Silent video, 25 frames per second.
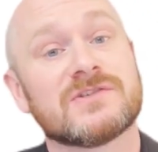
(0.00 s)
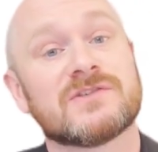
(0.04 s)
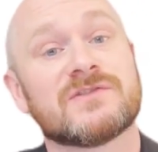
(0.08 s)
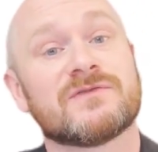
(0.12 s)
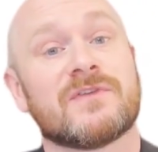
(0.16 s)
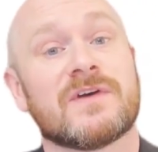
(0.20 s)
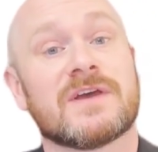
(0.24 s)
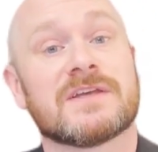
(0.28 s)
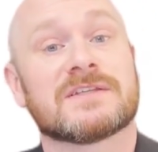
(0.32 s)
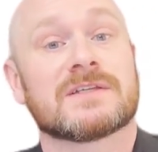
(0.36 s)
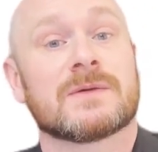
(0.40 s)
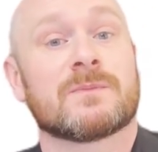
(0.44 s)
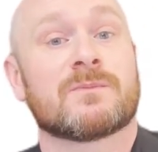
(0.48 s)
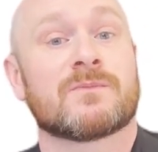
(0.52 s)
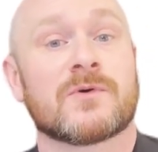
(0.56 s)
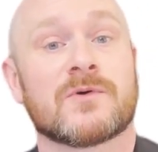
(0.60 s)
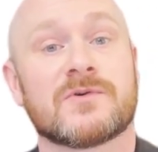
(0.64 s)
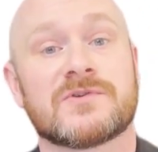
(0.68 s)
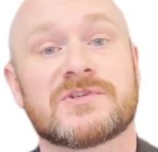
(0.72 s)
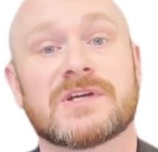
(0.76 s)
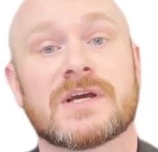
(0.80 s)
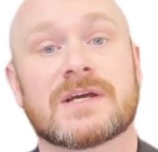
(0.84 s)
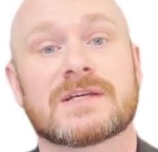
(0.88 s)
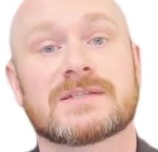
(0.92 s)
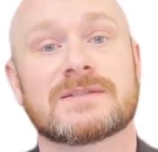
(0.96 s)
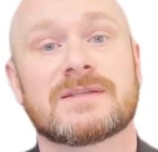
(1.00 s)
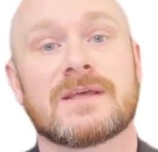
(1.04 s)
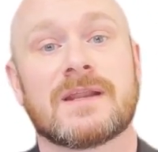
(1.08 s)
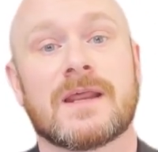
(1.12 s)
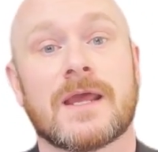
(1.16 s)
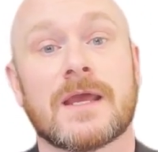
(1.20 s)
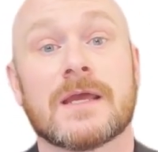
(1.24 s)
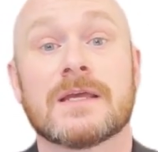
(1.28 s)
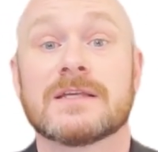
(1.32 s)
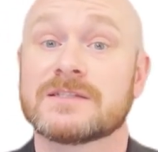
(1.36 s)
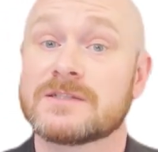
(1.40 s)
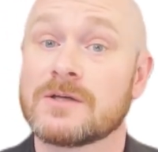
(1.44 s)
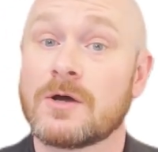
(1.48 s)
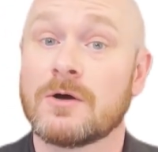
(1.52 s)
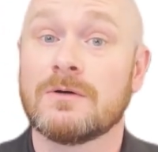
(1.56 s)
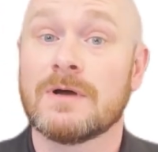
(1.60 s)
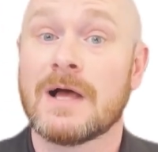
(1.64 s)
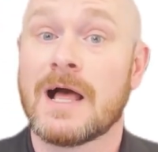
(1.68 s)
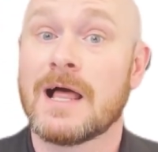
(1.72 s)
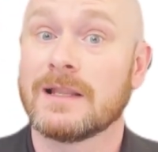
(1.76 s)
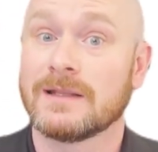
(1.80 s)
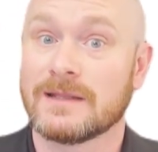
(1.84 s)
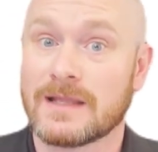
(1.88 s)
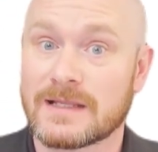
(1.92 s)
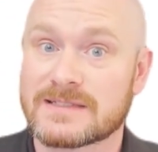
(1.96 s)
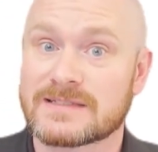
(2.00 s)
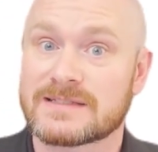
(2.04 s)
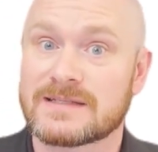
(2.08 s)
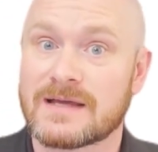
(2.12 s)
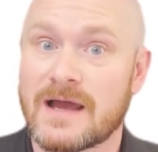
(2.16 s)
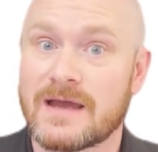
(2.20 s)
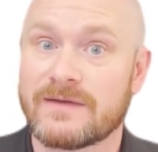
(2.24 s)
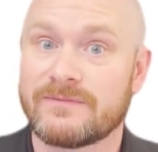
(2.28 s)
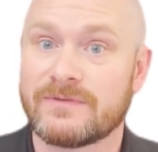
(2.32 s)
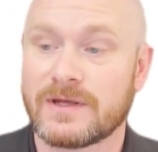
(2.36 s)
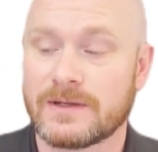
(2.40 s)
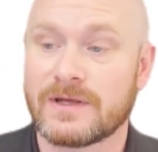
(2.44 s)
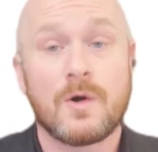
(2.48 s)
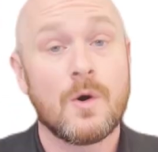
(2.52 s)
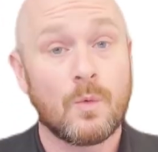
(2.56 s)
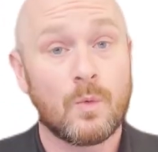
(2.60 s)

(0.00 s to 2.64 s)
facing projects today. So let's dive in.